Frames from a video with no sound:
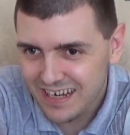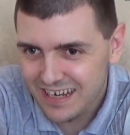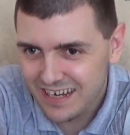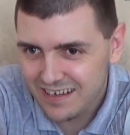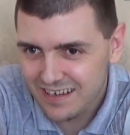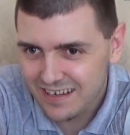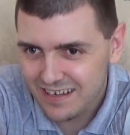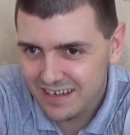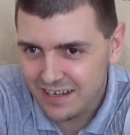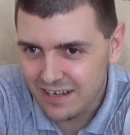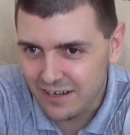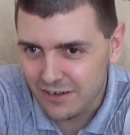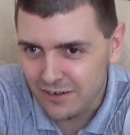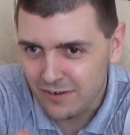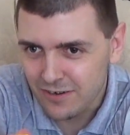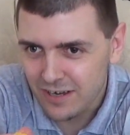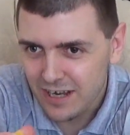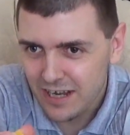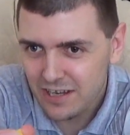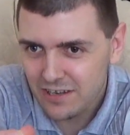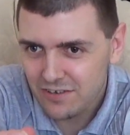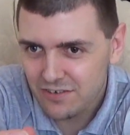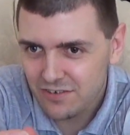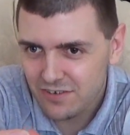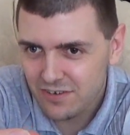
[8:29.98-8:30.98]
you know,
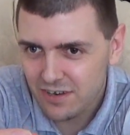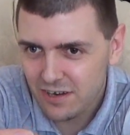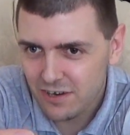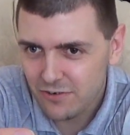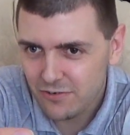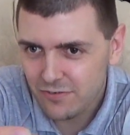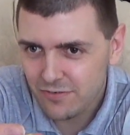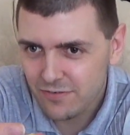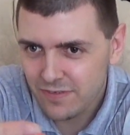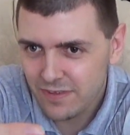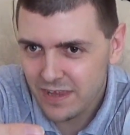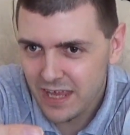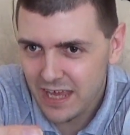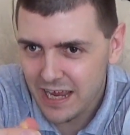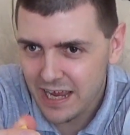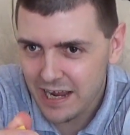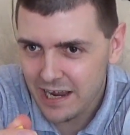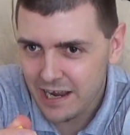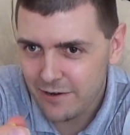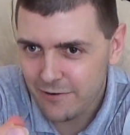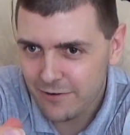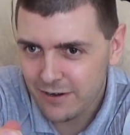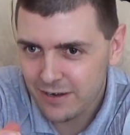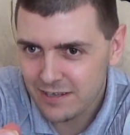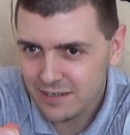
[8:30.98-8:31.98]
it's so
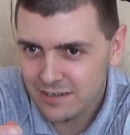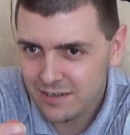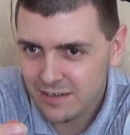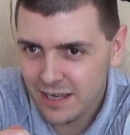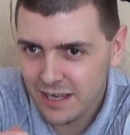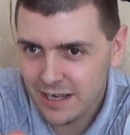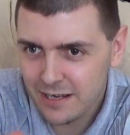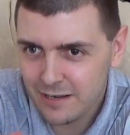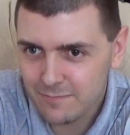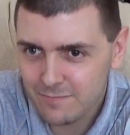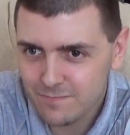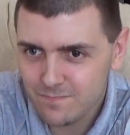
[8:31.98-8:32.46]
there, and it's like,